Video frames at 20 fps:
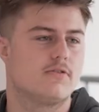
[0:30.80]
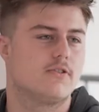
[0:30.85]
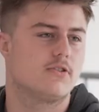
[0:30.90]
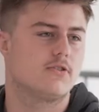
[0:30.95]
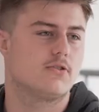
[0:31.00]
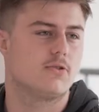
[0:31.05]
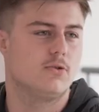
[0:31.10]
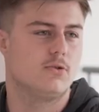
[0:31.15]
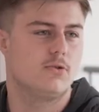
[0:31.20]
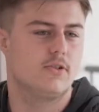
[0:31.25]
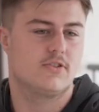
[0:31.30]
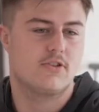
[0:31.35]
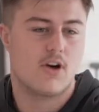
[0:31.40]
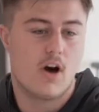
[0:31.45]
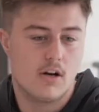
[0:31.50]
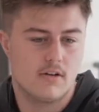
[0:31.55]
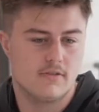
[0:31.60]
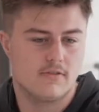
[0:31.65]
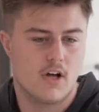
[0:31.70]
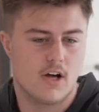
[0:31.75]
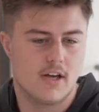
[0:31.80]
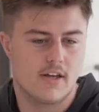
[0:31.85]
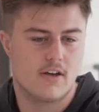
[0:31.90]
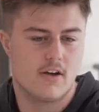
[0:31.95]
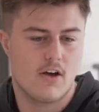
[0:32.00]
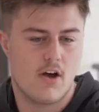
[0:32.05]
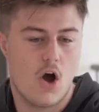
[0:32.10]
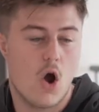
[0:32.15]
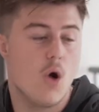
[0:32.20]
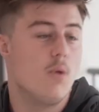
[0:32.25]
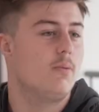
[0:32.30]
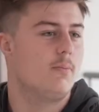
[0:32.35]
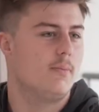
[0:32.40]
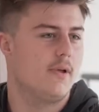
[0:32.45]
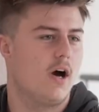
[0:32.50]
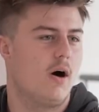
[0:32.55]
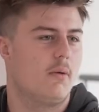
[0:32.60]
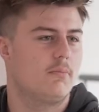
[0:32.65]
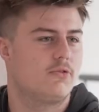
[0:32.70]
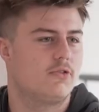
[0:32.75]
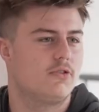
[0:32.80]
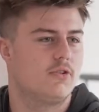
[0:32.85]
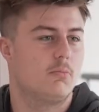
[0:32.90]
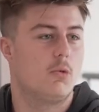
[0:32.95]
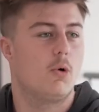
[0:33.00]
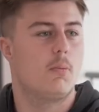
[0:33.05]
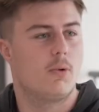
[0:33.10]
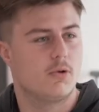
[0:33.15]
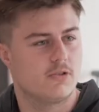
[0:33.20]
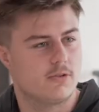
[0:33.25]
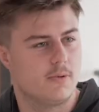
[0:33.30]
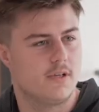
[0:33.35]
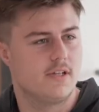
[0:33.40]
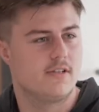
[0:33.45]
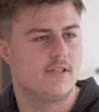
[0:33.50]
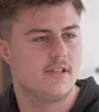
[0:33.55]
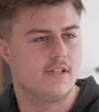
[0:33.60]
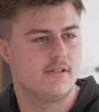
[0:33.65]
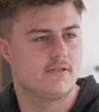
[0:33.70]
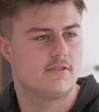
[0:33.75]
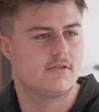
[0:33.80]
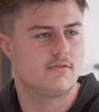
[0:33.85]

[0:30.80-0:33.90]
to the school, it's kind of like opened me up to more possibilities.